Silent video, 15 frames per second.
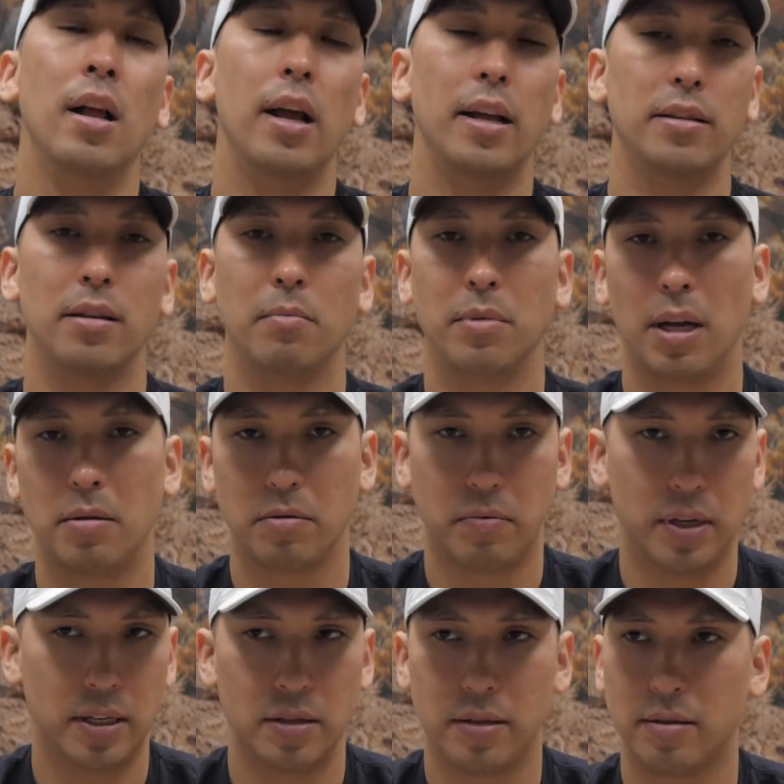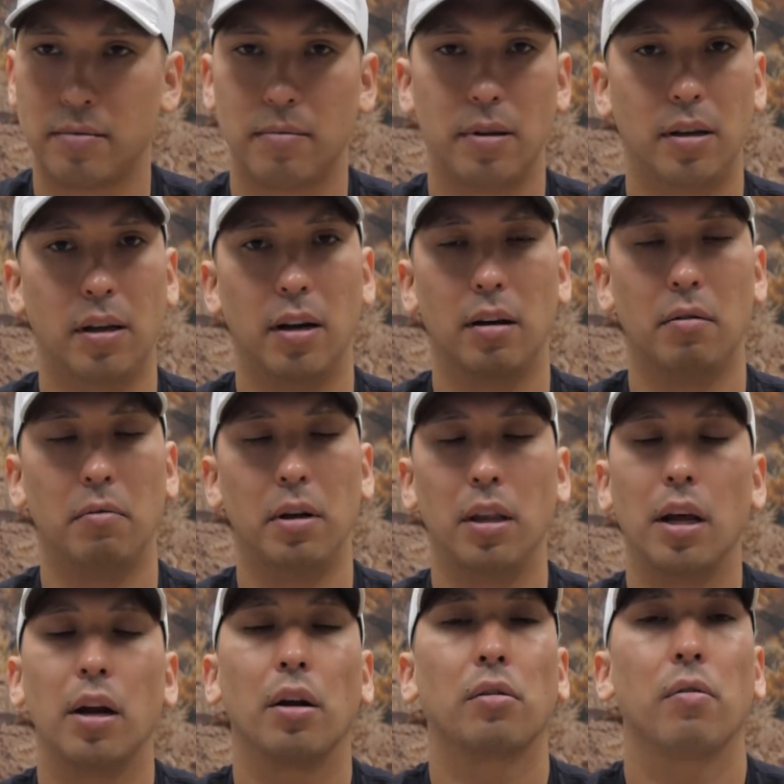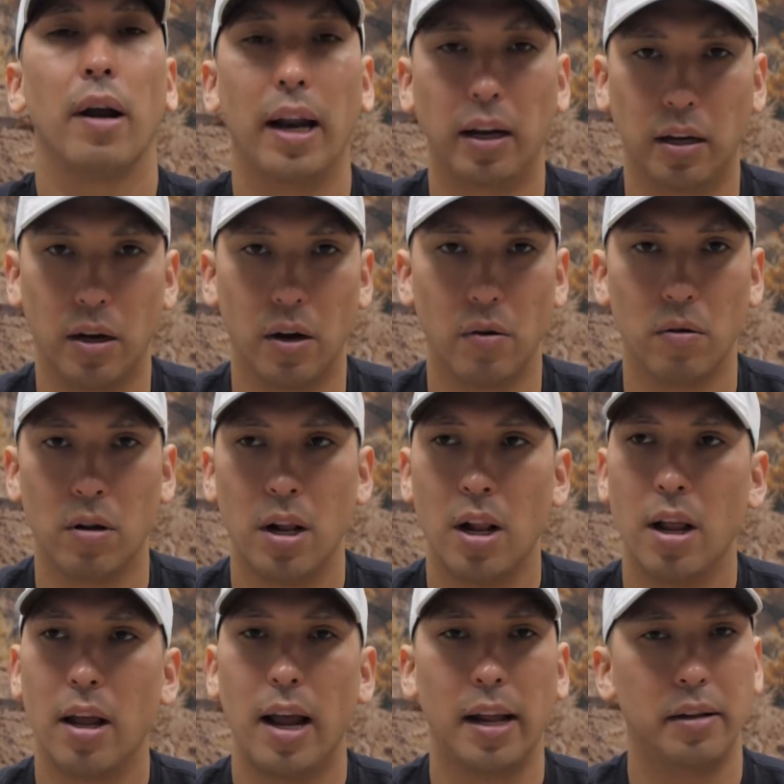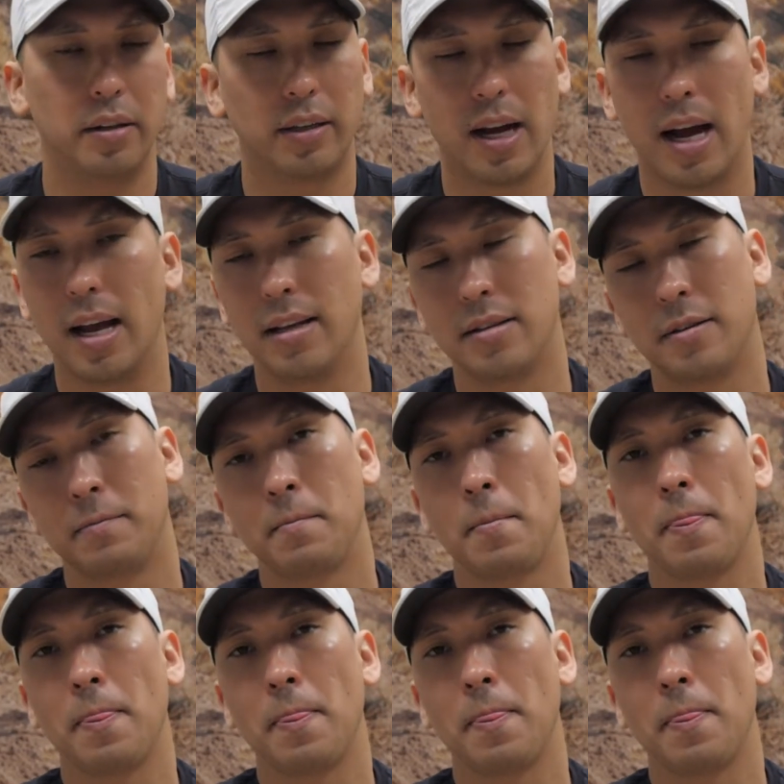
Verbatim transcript: And sometimes we just, you know, we let our credit go. And guys,